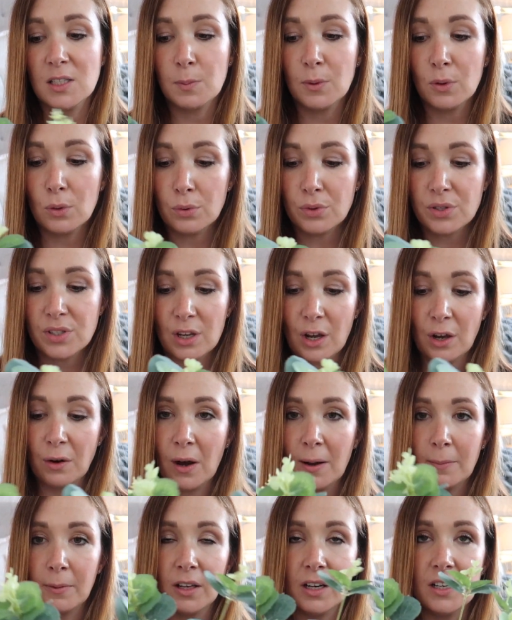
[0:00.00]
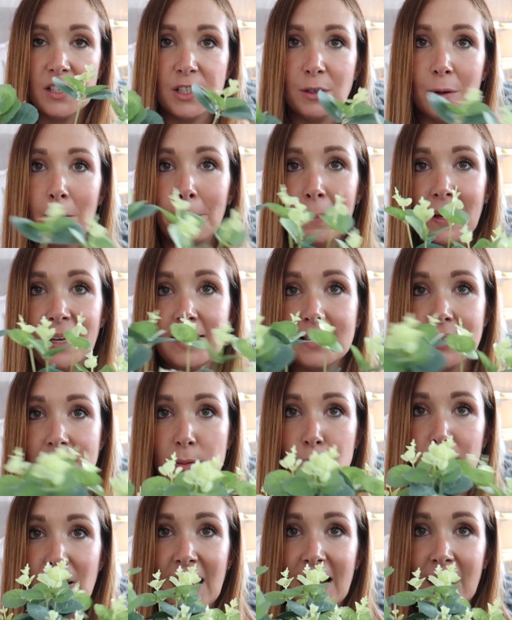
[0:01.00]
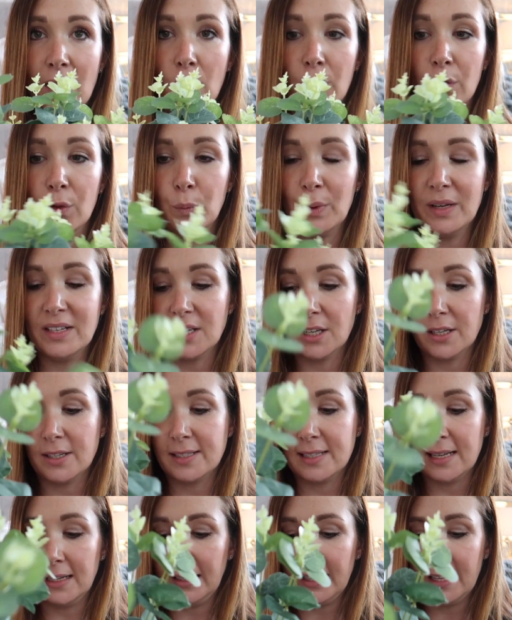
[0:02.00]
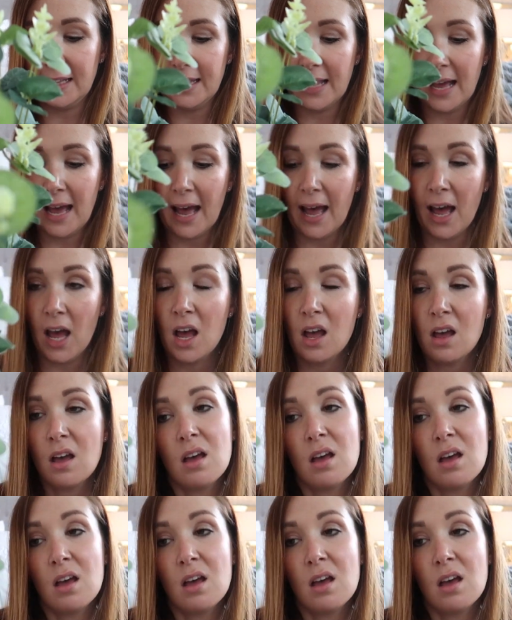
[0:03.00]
but also I'm going to do a big display on the windowsill in there.